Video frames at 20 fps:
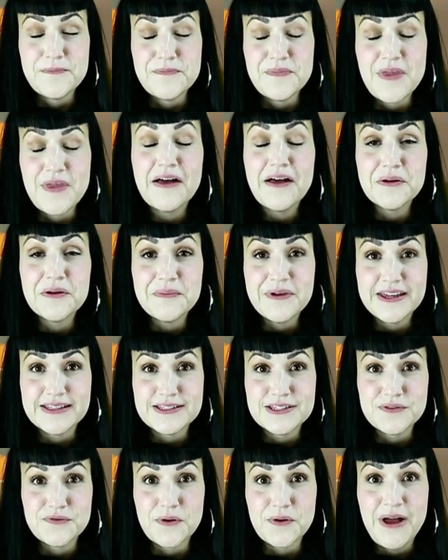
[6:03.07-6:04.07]

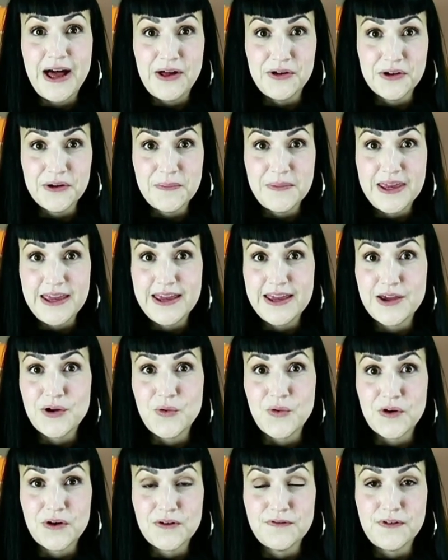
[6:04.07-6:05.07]
elements from alchemy
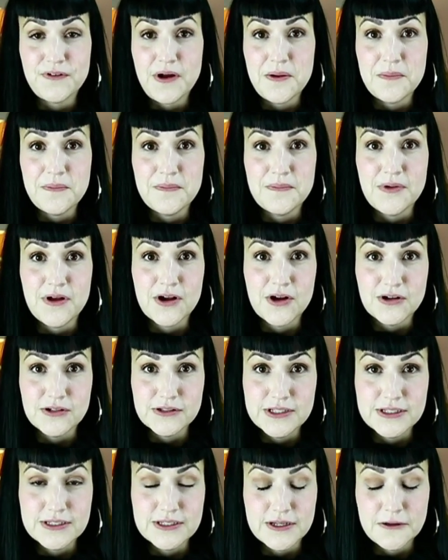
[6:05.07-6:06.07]
or from
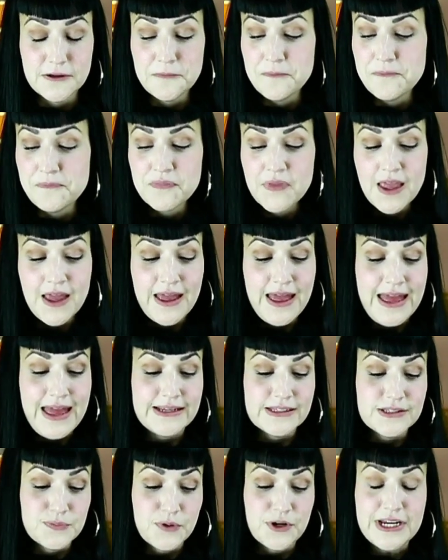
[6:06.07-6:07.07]
occultism, and
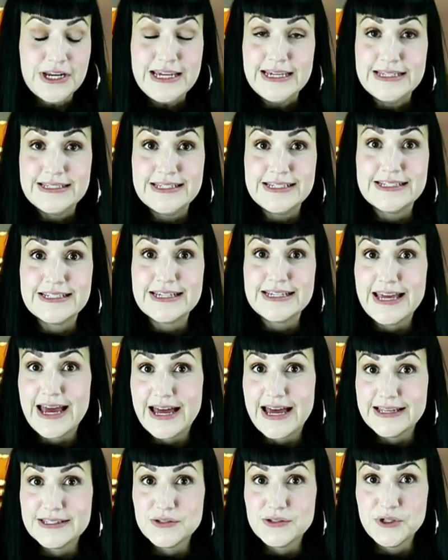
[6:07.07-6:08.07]
it's pretty easy to
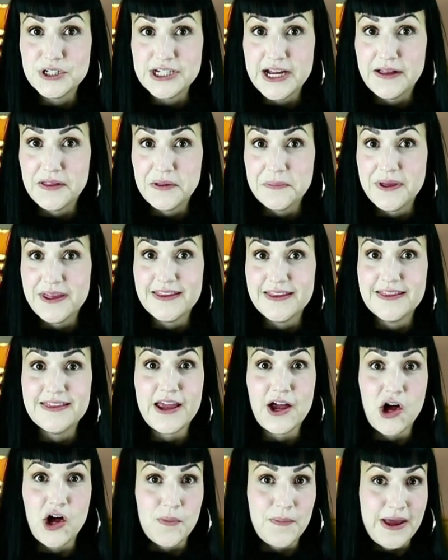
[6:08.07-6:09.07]
guess which element they
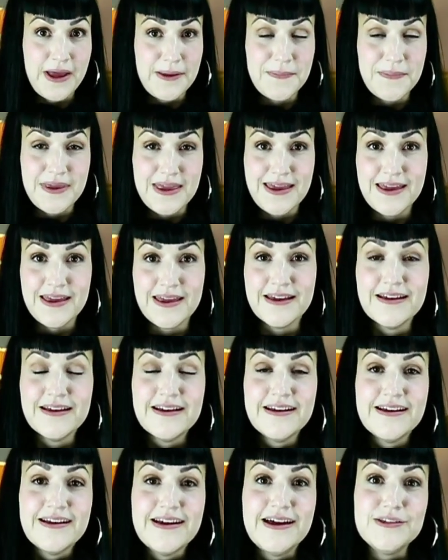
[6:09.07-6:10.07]
all might be
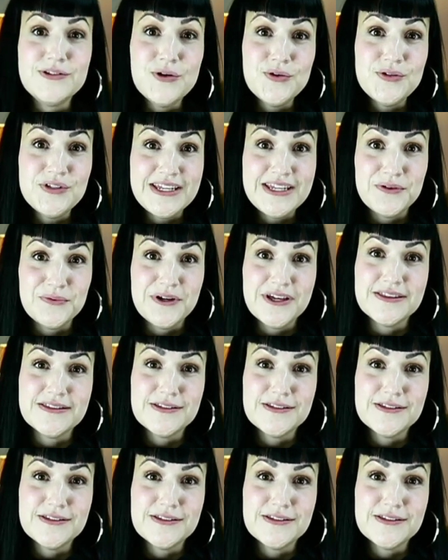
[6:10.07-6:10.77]
associated with.